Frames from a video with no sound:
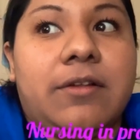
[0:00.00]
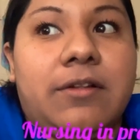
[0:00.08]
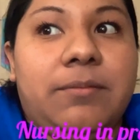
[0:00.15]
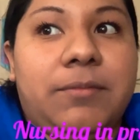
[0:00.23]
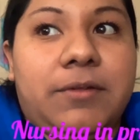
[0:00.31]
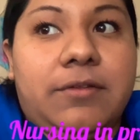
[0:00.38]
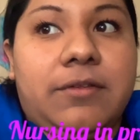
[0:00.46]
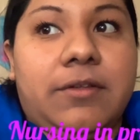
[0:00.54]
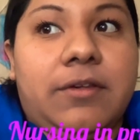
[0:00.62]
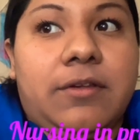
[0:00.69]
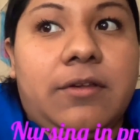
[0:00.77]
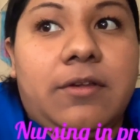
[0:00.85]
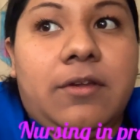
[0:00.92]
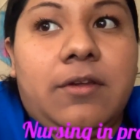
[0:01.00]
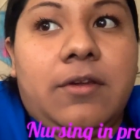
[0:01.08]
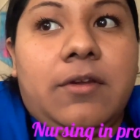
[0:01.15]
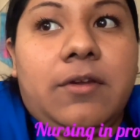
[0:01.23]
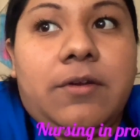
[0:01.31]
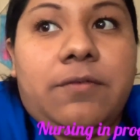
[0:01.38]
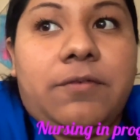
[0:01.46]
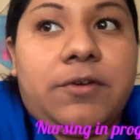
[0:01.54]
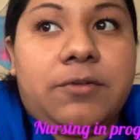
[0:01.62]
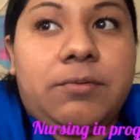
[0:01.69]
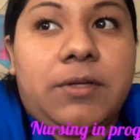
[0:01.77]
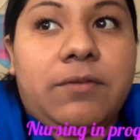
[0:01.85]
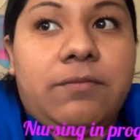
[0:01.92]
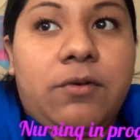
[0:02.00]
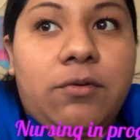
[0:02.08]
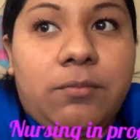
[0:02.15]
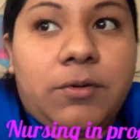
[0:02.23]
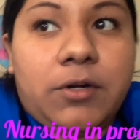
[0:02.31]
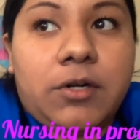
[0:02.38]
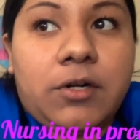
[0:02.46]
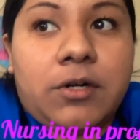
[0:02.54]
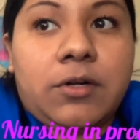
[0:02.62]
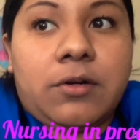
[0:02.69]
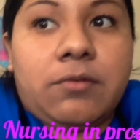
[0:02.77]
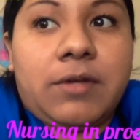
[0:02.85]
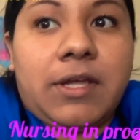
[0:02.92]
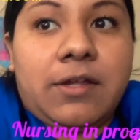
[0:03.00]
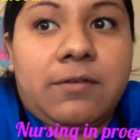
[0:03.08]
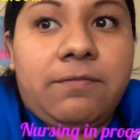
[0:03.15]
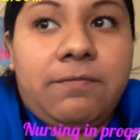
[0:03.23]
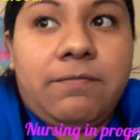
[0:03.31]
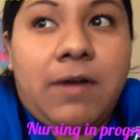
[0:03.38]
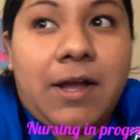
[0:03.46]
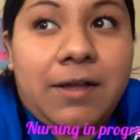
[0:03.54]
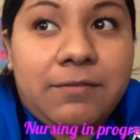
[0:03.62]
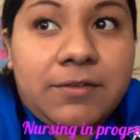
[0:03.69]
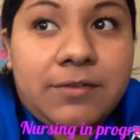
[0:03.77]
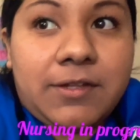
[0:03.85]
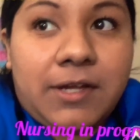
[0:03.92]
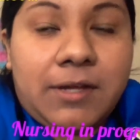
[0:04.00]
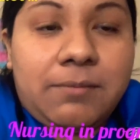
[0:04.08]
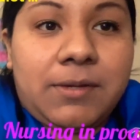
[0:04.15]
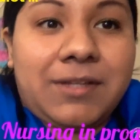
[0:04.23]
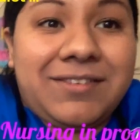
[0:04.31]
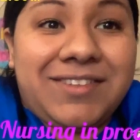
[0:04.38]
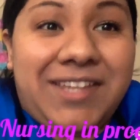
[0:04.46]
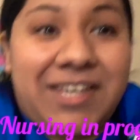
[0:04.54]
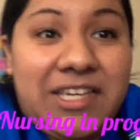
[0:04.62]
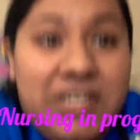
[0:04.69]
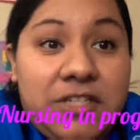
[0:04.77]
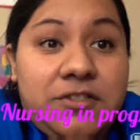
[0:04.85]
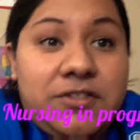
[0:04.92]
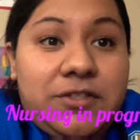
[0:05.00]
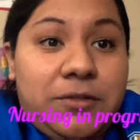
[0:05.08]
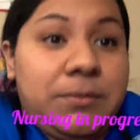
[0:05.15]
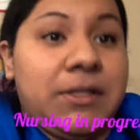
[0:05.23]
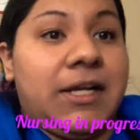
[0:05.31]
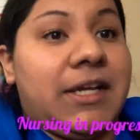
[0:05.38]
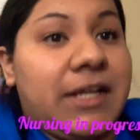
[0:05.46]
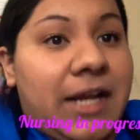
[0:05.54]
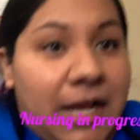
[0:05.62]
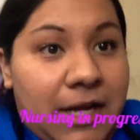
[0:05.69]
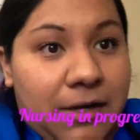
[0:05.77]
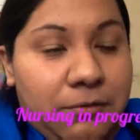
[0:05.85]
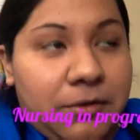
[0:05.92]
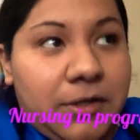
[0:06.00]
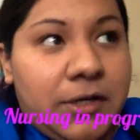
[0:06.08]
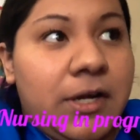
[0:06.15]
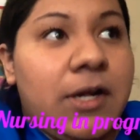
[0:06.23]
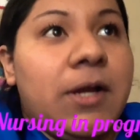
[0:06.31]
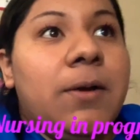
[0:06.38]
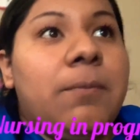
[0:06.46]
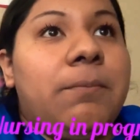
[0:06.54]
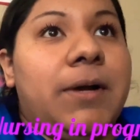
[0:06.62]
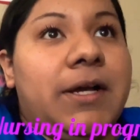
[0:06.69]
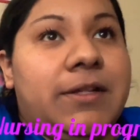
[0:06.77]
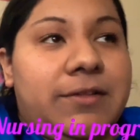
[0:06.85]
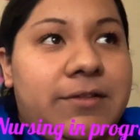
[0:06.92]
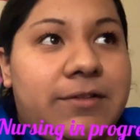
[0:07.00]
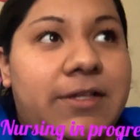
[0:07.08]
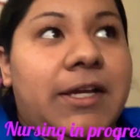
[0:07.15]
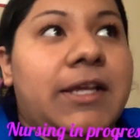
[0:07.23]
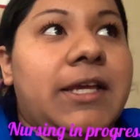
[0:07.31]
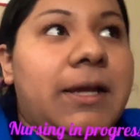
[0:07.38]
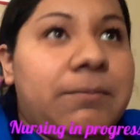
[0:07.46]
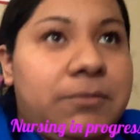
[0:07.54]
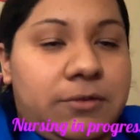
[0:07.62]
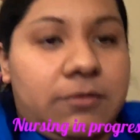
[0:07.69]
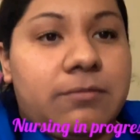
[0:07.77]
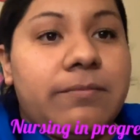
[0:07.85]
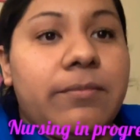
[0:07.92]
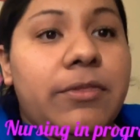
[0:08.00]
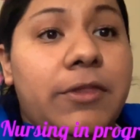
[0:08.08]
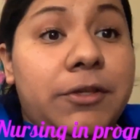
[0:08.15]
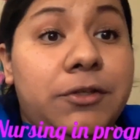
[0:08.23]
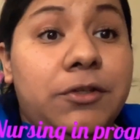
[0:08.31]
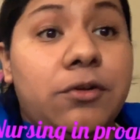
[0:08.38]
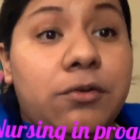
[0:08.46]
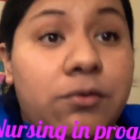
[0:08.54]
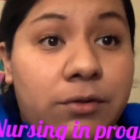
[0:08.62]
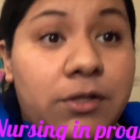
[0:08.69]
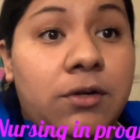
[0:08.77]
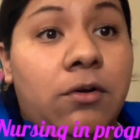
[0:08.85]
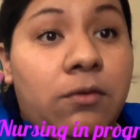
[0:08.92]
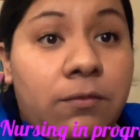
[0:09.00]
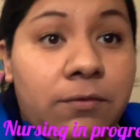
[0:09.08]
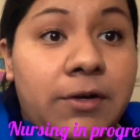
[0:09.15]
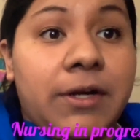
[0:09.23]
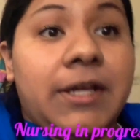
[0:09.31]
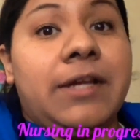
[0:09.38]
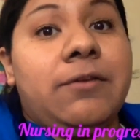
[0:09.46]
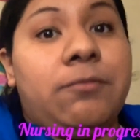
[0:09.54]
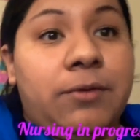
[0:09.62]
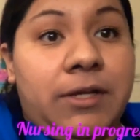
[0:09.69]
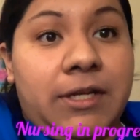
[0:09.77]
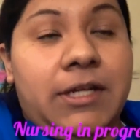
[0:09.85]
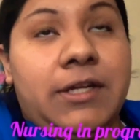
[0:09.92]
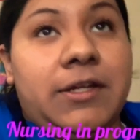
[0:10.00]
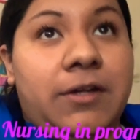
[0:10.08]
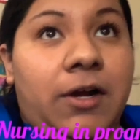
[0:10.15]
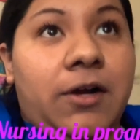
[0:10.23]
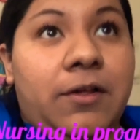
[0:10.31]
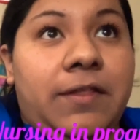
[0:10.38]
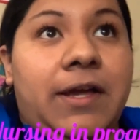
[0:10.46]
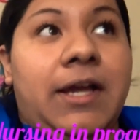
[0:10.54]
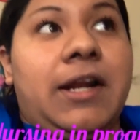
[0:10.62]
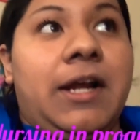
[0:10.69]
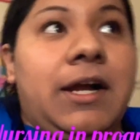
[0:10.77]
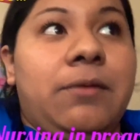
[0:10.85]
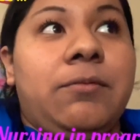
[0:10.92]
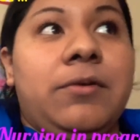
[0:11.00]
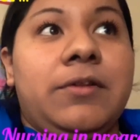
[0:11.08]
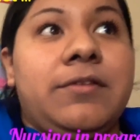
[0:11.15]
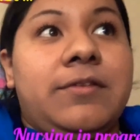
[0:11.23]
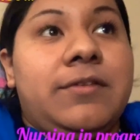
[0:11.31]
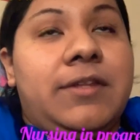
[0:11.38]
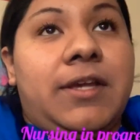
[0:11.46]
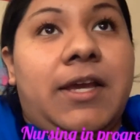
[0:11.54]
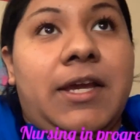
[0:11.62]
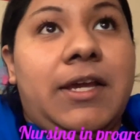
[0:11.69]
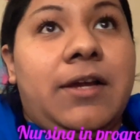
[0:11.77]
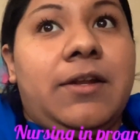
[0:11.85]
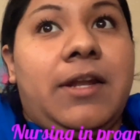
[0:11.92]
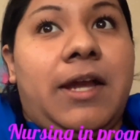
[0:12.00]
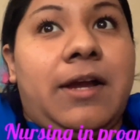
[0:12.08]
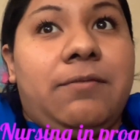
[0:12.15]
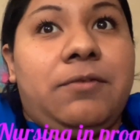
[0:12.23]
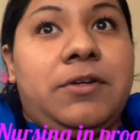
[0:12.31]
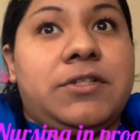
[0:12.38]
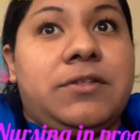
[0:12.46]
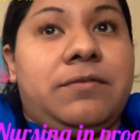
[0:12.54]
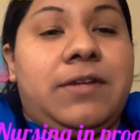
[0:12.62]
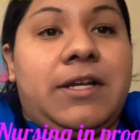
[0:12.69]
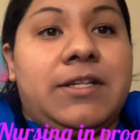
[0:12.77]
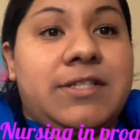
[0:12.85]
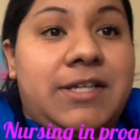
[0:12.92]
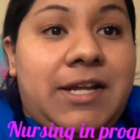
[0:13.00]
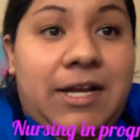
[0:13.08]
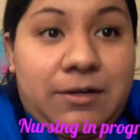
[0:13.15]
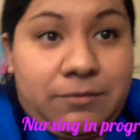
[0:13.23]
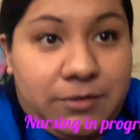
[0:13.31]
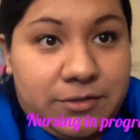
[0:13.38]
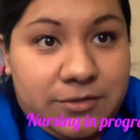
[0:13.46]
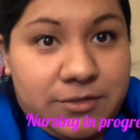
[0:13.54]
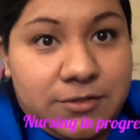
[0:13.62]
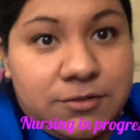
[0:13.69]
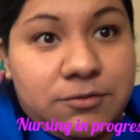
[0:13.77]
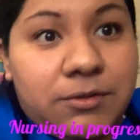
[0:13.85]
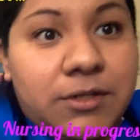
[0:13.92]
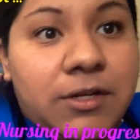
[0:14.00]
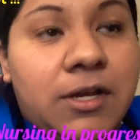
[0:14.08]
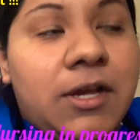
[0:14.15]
let me see. First week of homework, we had 5 assignments. They each took me like an hour. But since I kept, going over it, reading and all that, I would say an average of like 10 hours just doing